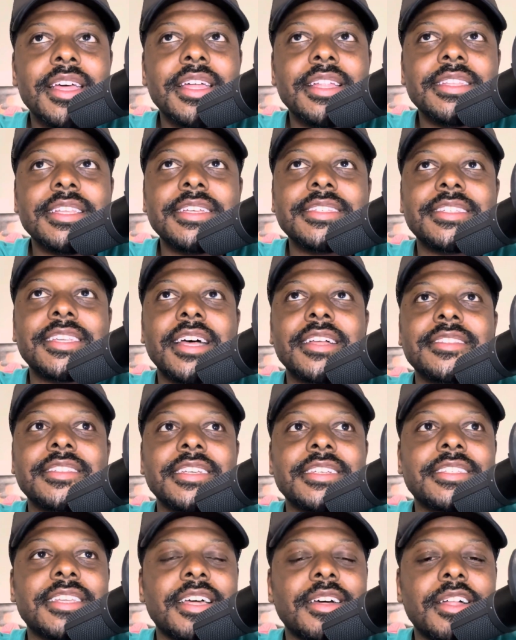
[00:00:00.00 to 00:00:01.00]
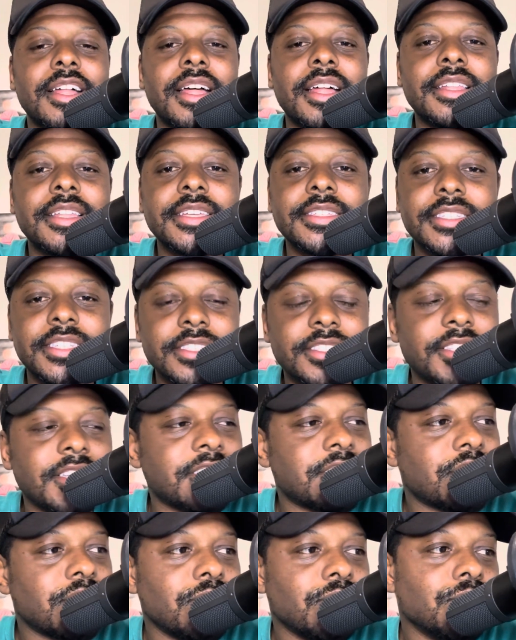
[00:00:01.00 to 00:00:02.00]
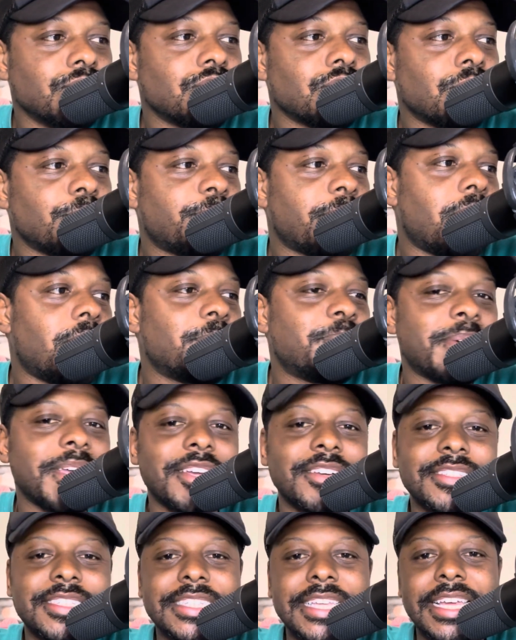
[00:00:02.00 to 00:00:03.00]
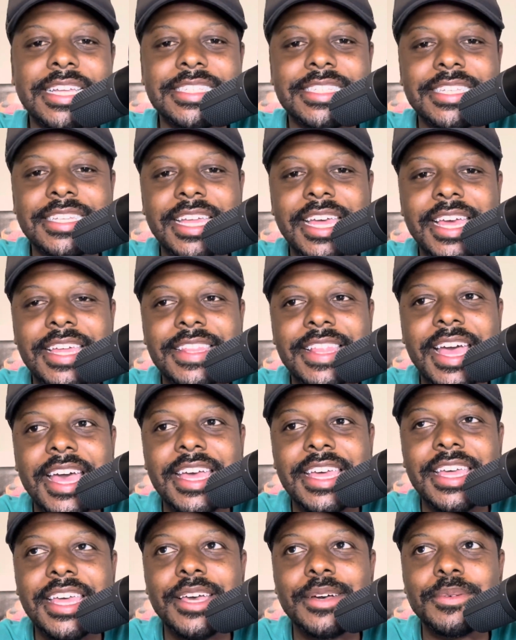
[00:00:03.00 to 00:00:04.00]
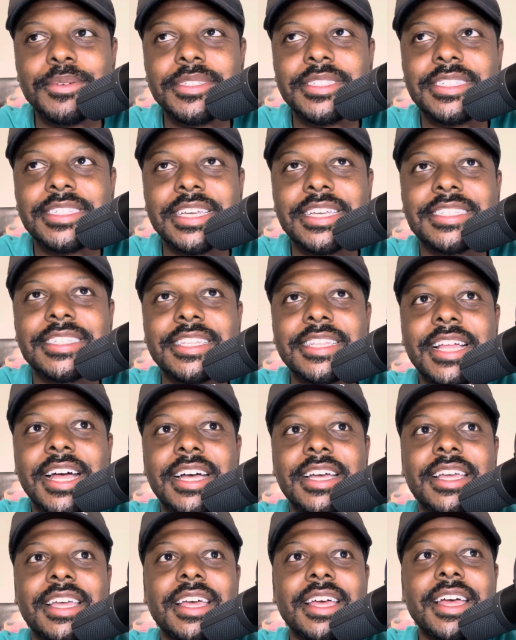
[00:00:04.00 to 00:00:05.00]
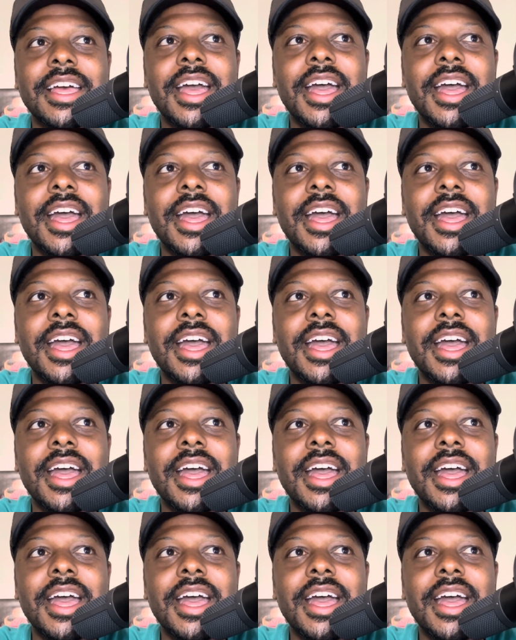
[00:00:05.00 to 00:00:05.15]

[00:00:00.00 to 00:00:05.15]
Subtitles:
the Celtics. I listened to delusional Paul Pierce say today that it was just luck.